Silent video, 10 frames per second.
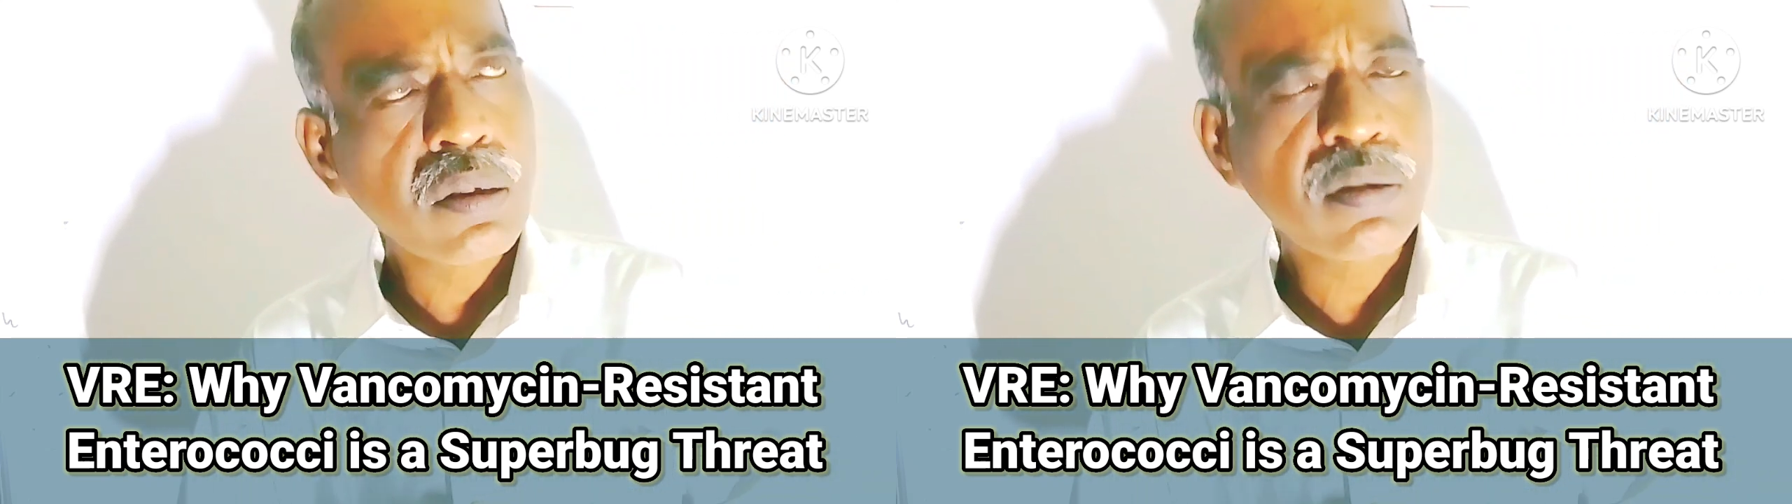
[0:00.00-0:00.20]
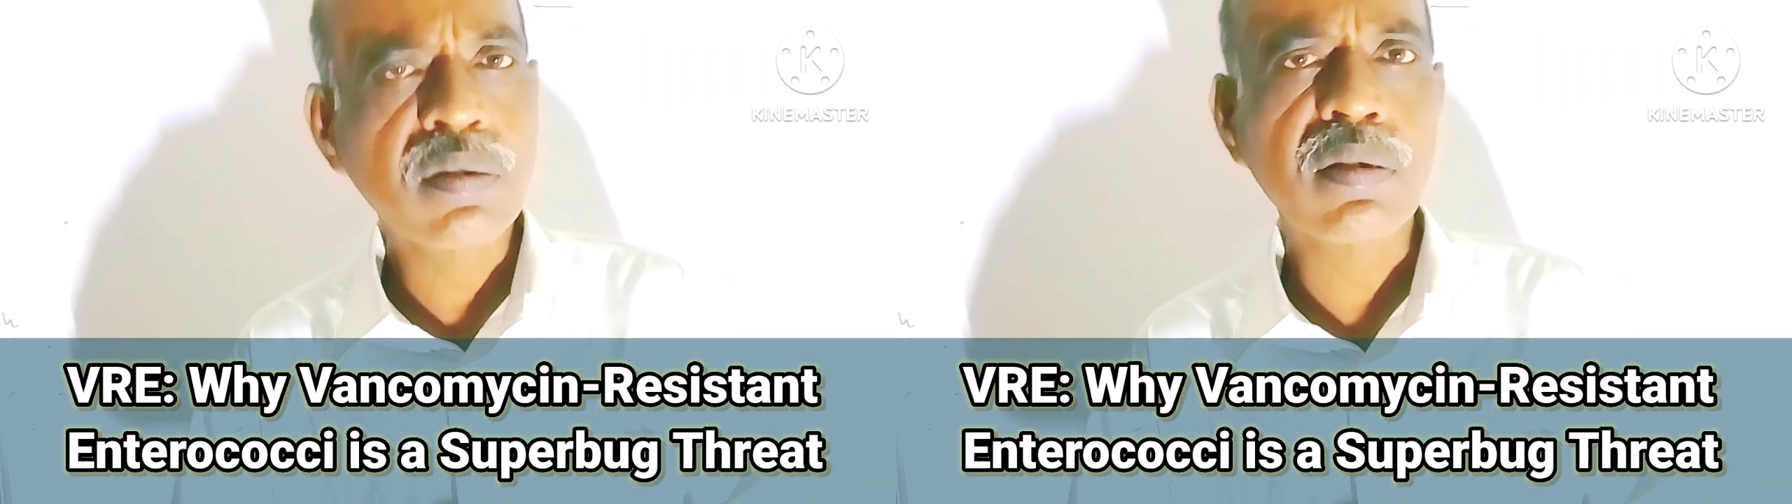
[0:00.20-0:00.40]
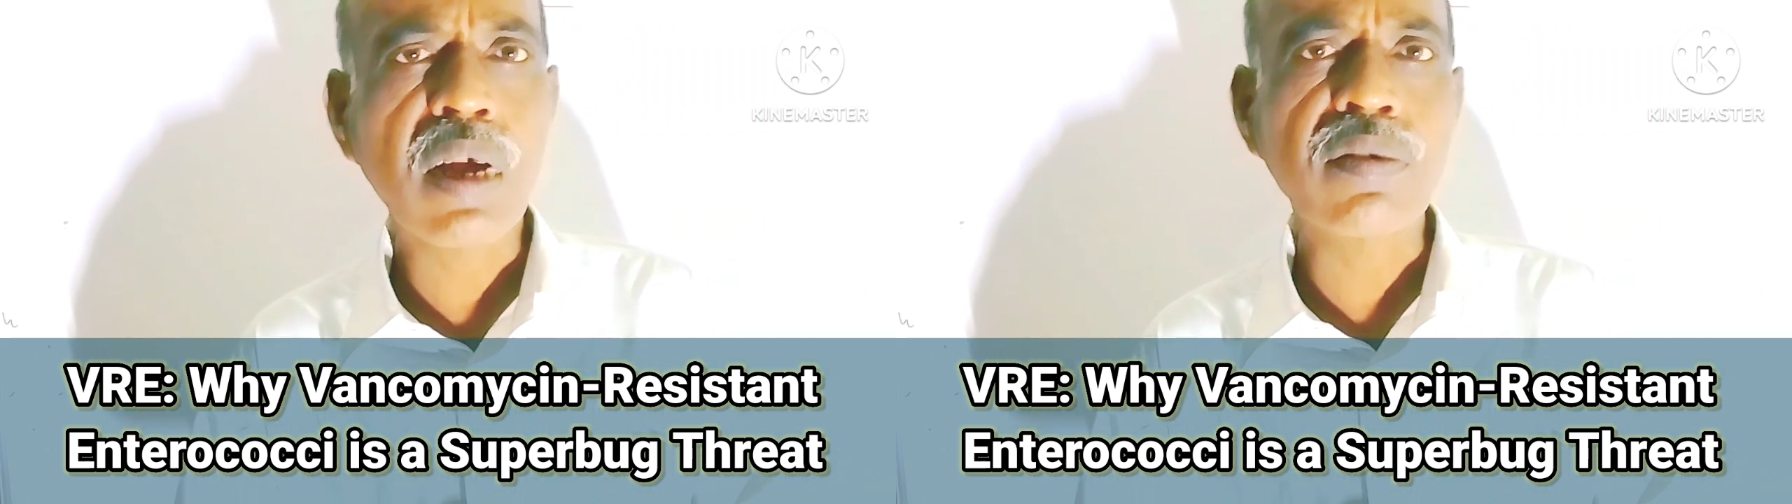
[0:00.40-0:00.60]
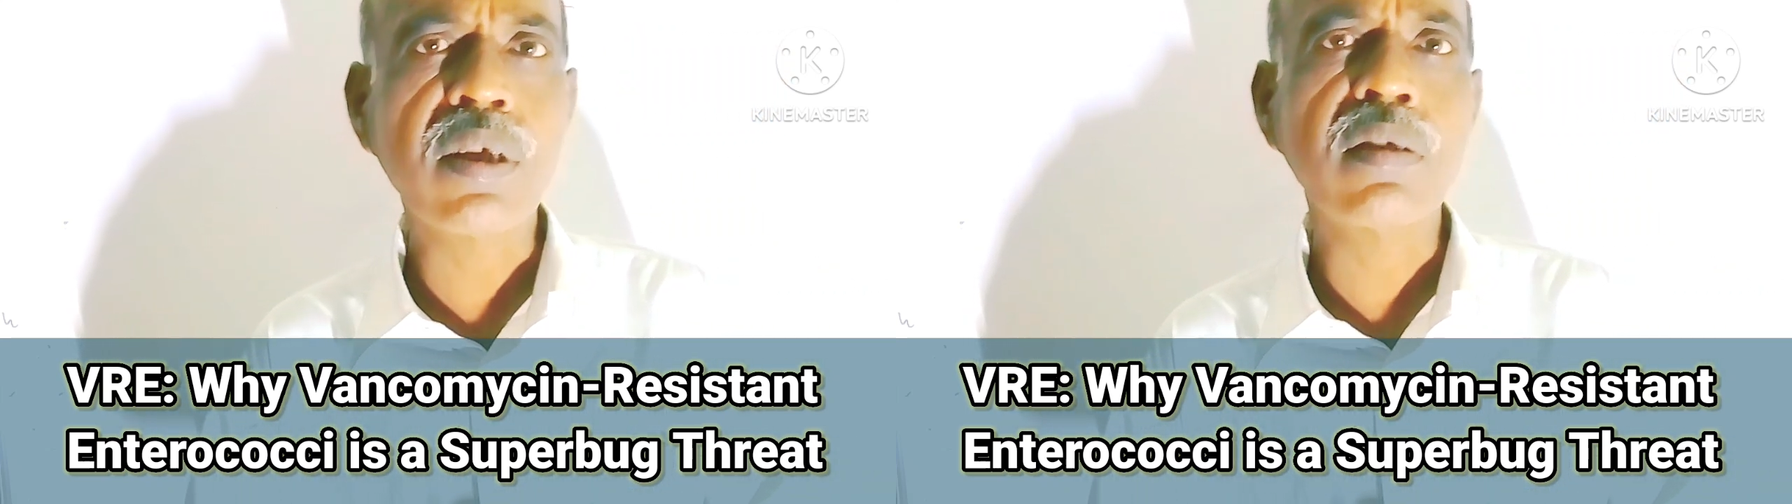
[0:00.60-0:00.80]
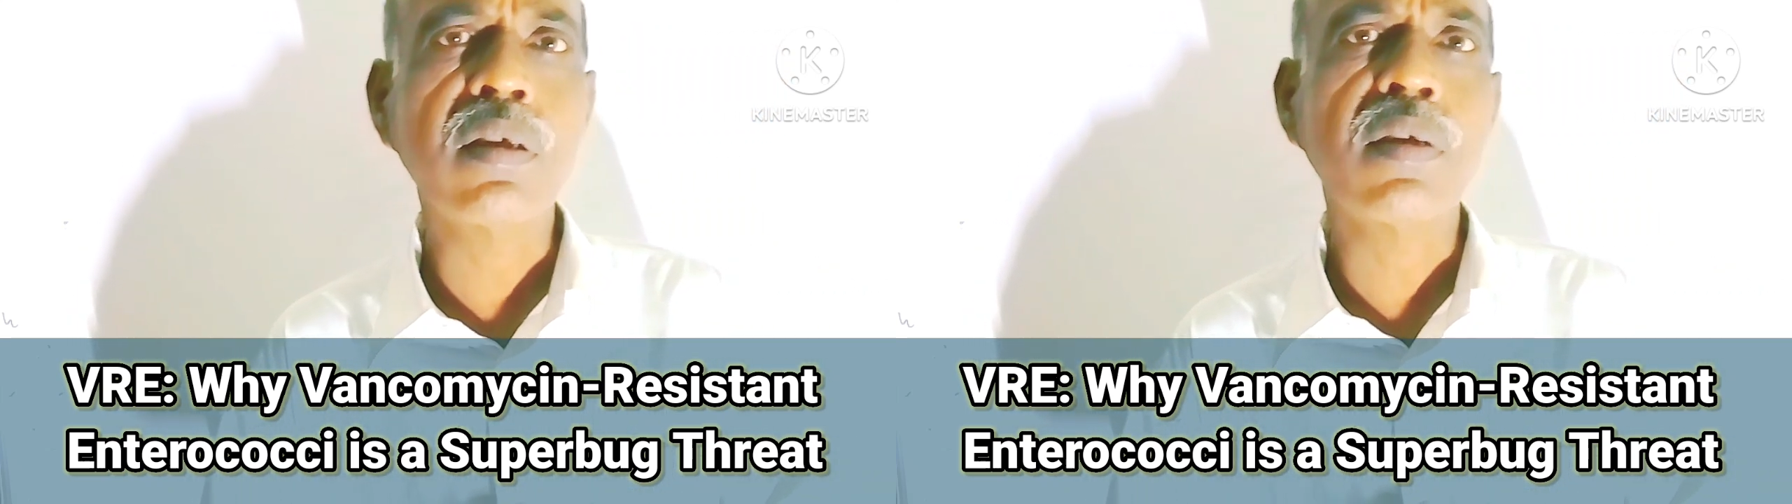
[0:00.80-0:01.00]

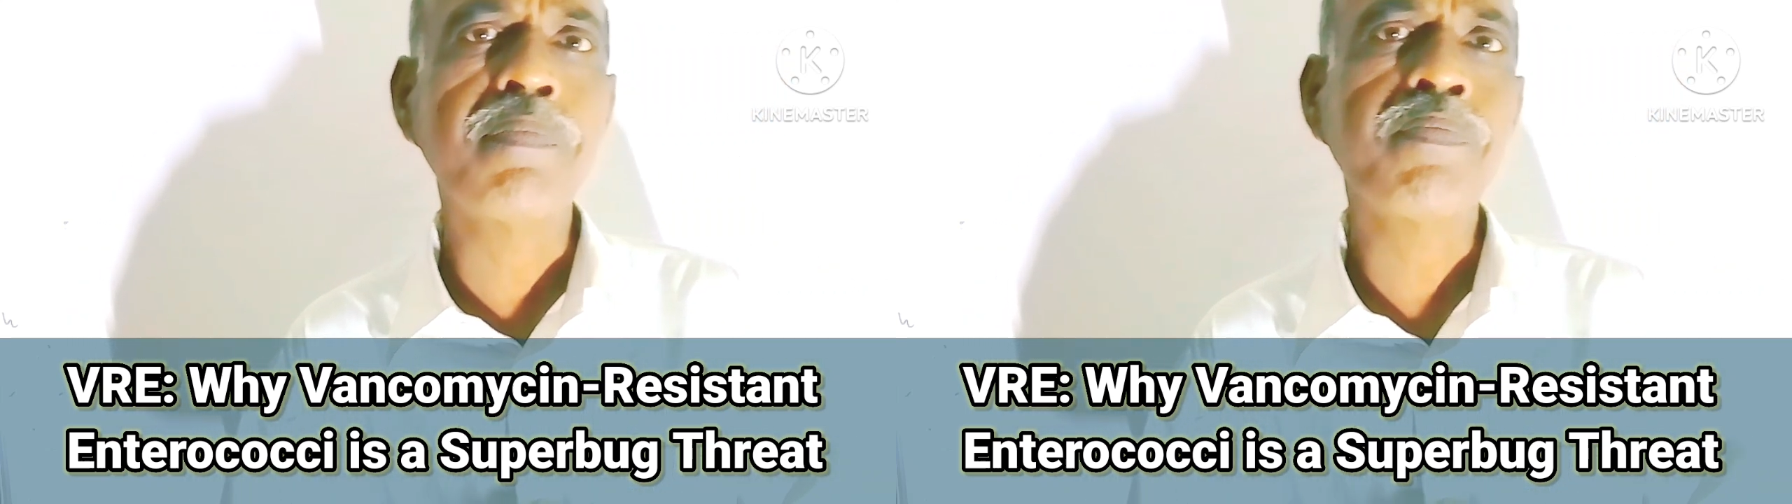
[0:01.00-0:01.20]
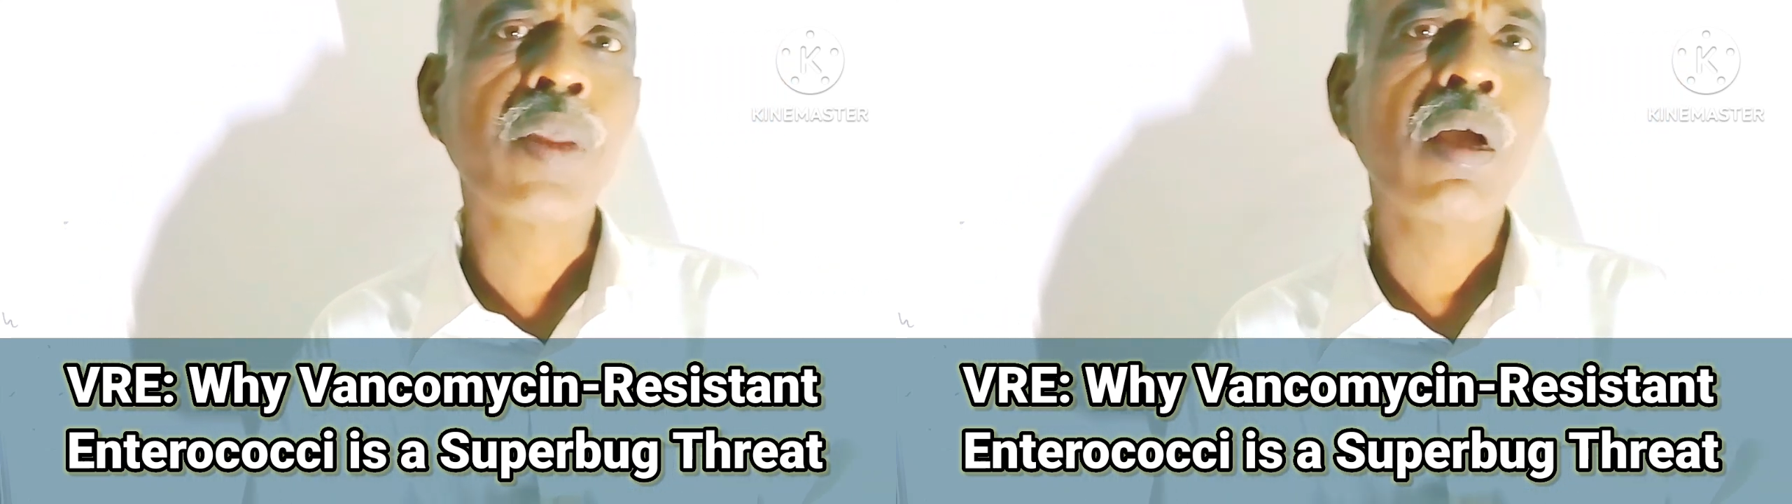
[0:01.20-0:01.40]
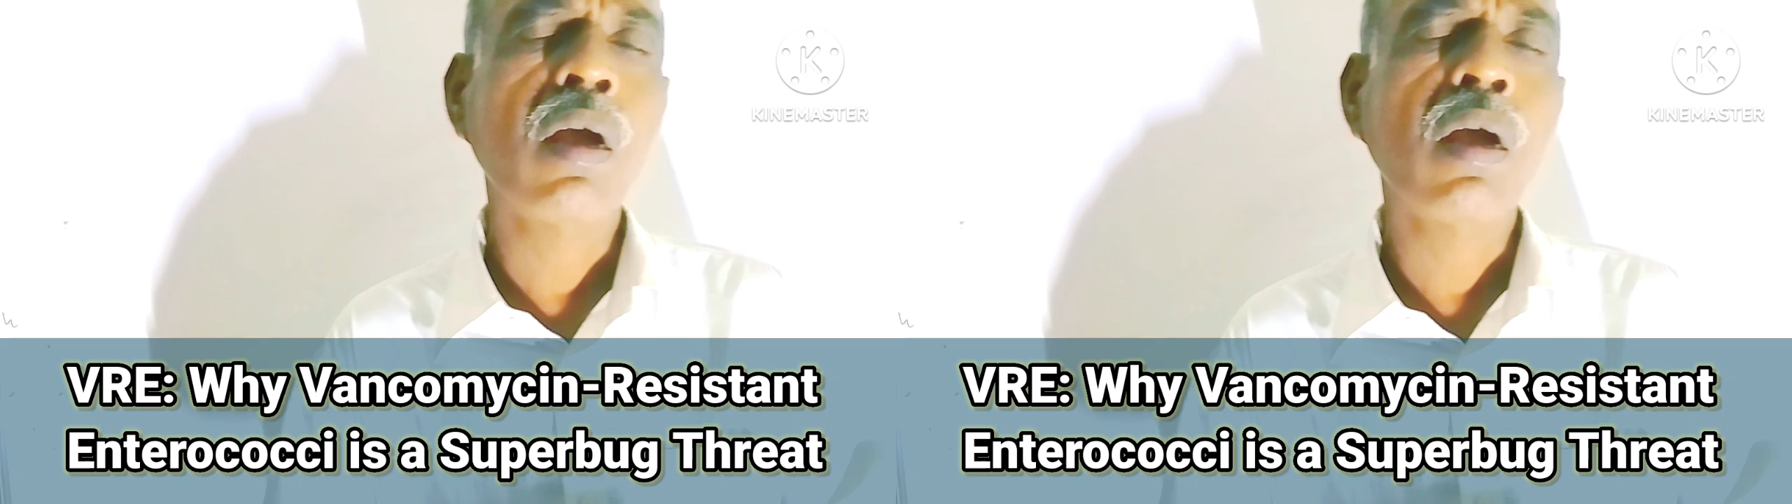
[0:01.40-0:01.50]
certain